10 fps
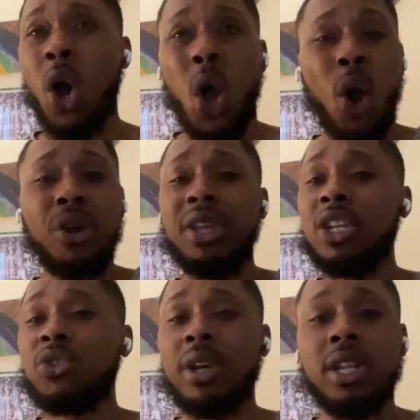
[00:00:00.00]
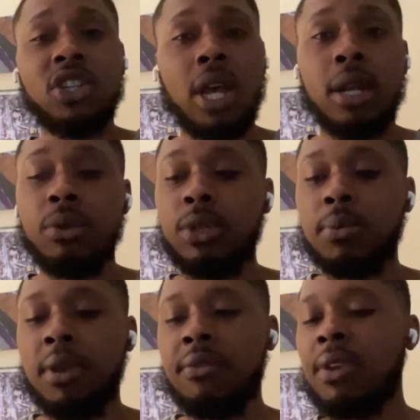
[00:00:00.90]
Are they trading Jonnu
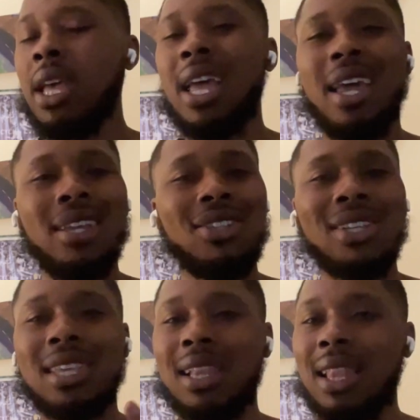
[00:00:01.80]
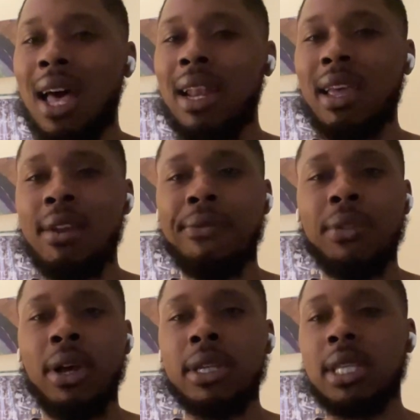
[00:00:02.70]
Smith? It's just a lot of
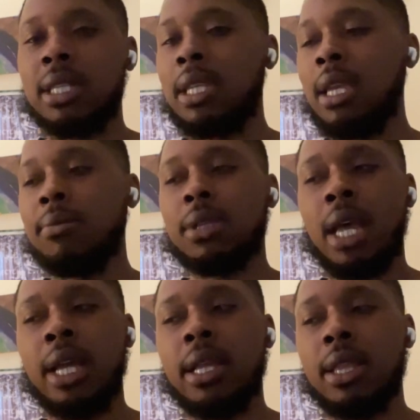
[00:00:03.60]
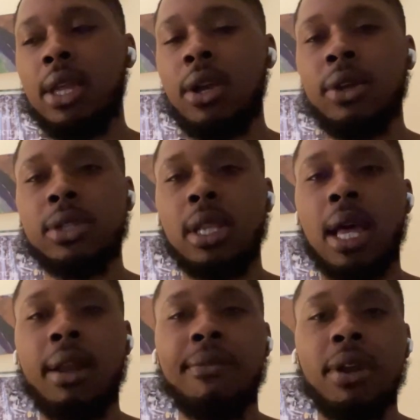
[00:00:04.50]
influx. It seems like there's a
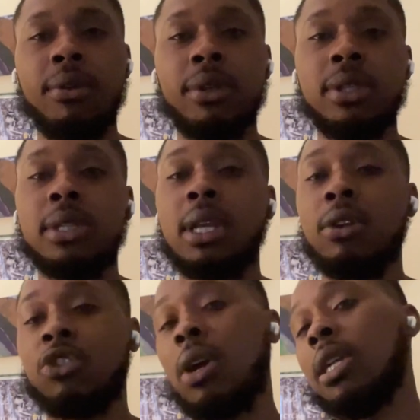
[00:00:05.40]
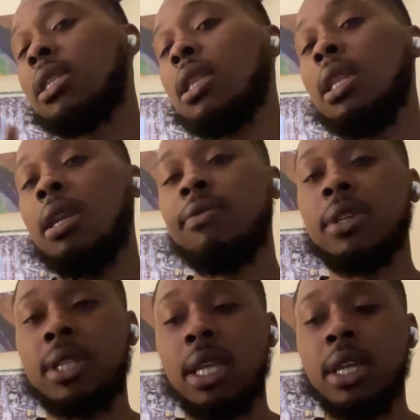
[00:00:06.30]
lot of veterans that are trying to leave the
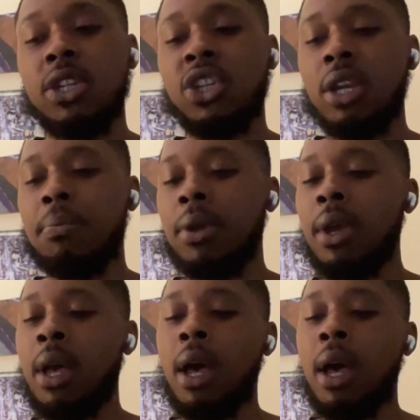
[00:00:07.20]
sinking ship.